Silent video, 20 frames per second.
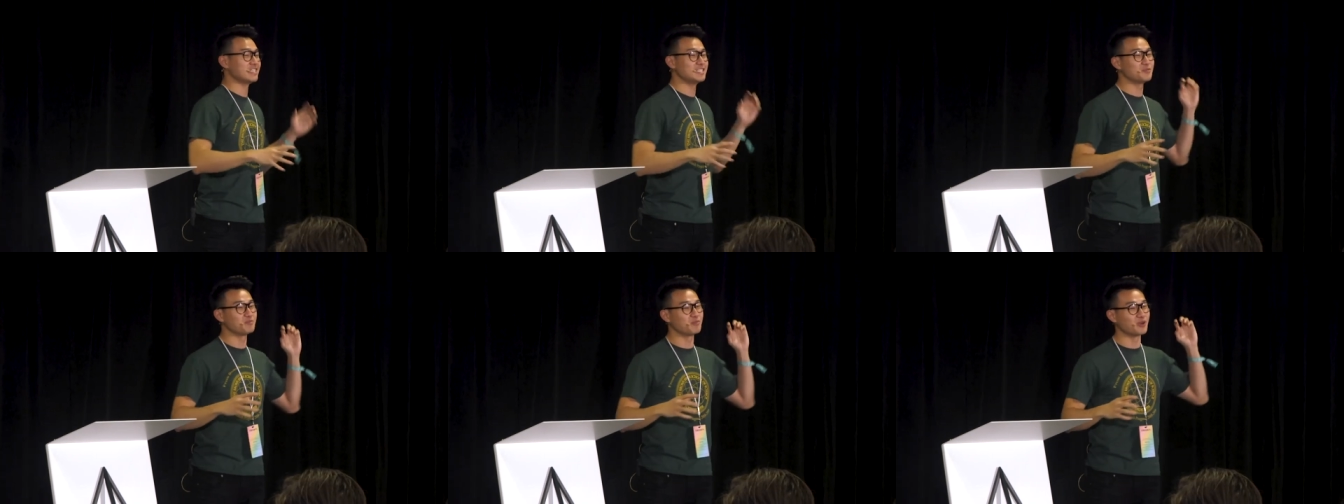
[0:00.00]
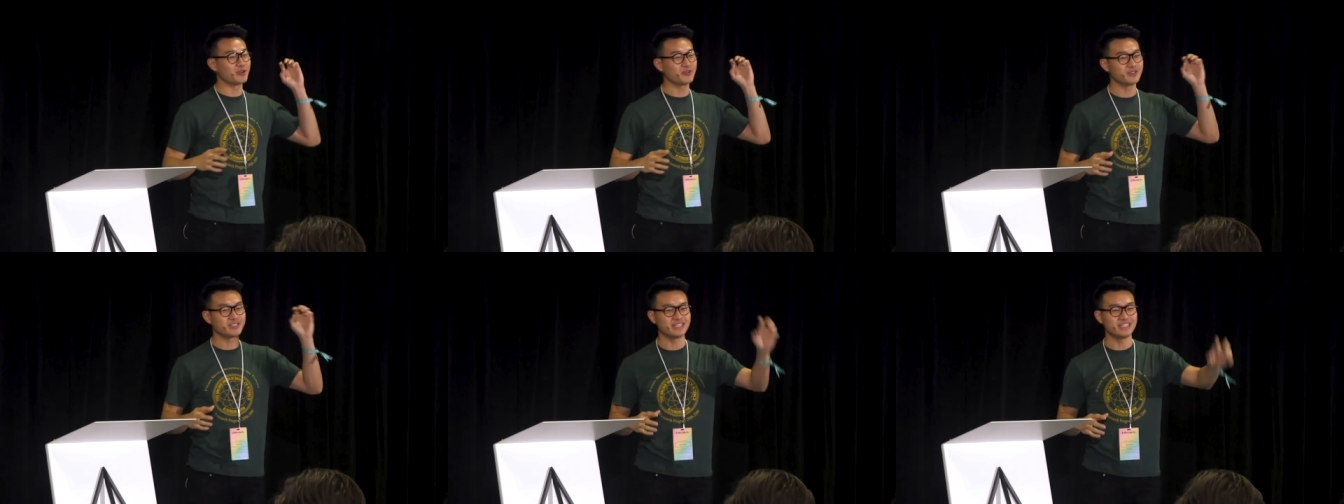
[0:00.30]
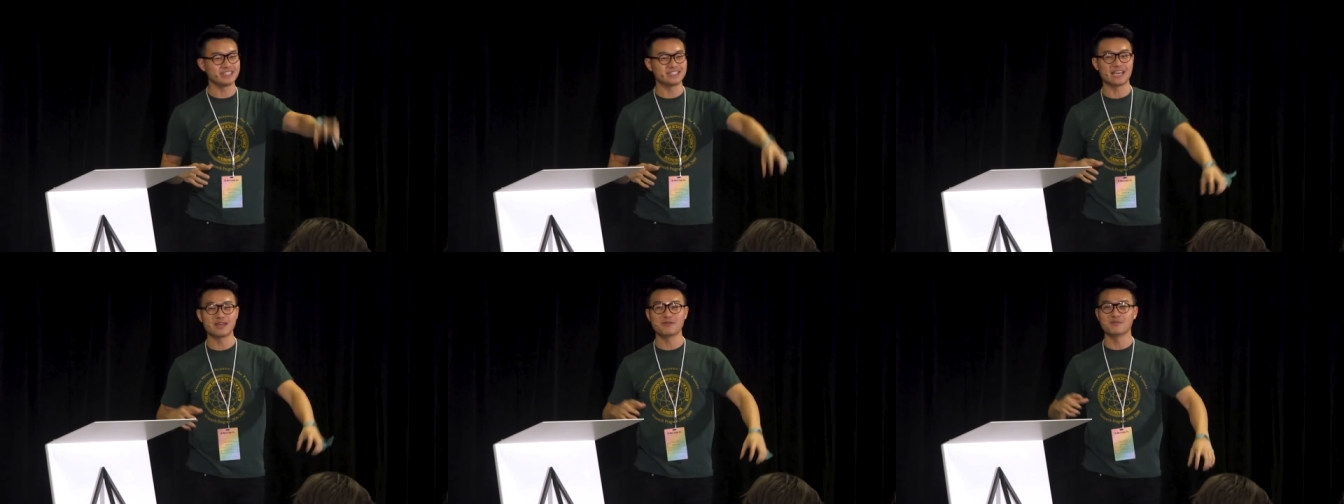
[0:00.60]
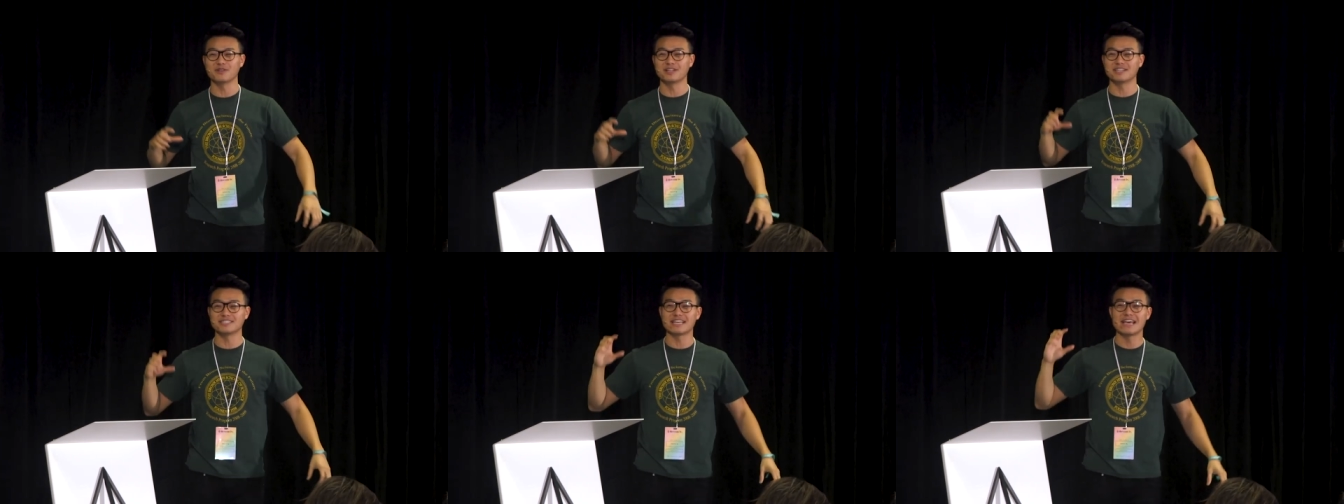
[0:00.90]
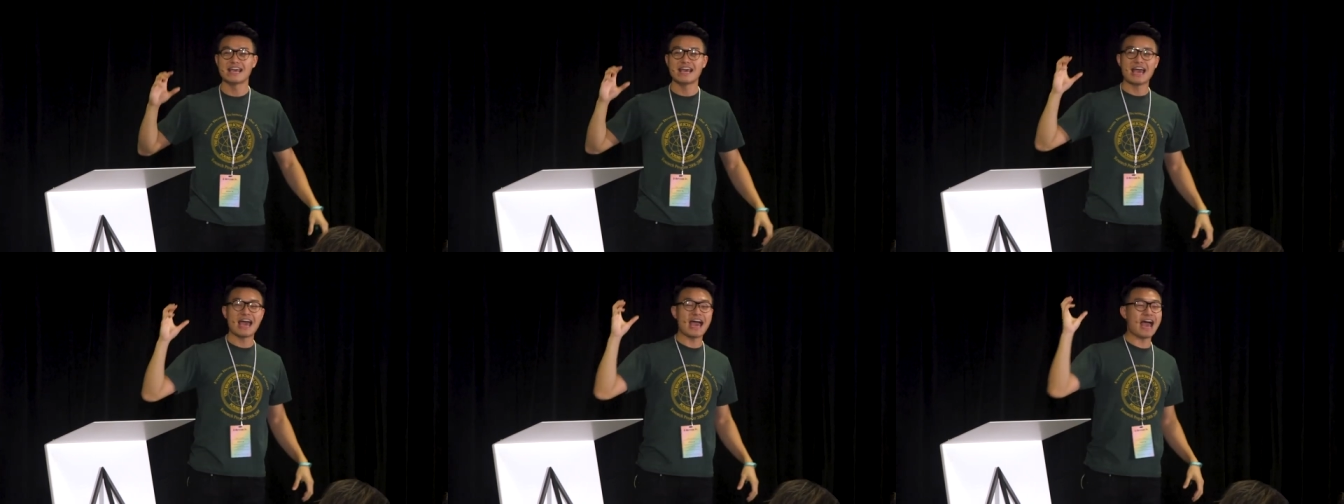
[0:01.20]
Let us bring you to the table. Let's
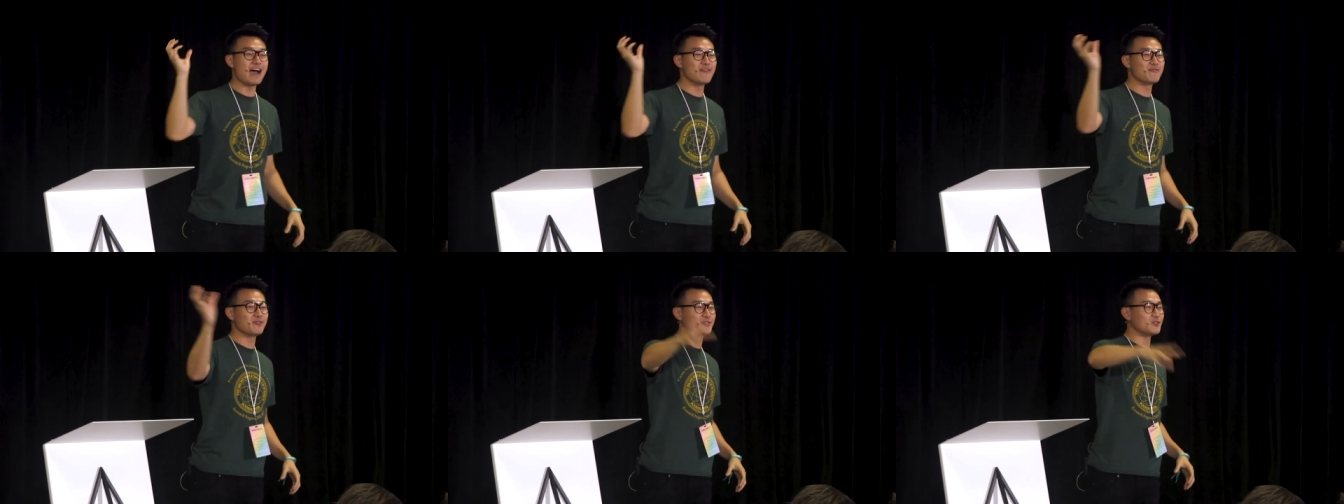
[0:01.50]
have